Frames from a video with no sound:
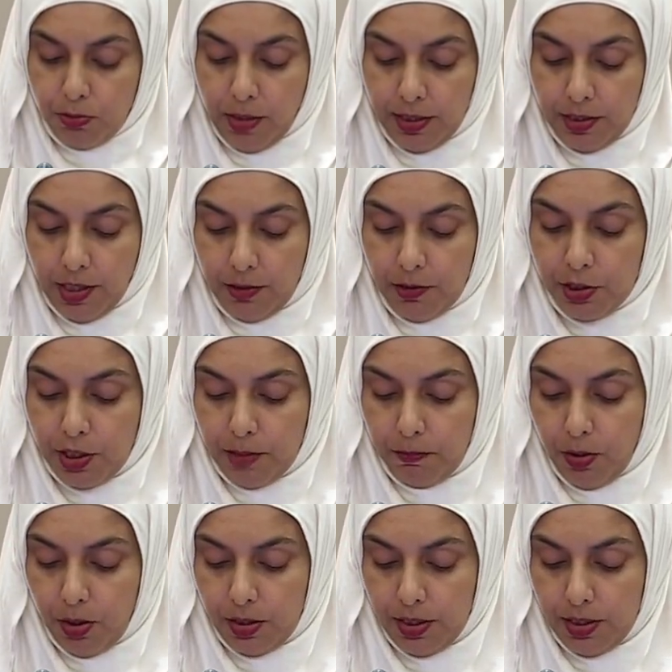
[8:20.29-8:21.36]
to encourage
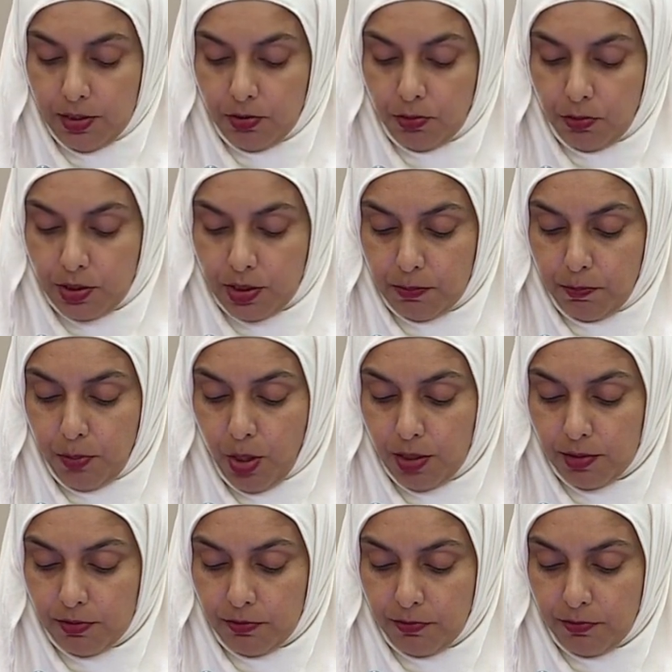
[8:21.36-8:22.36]
employers to support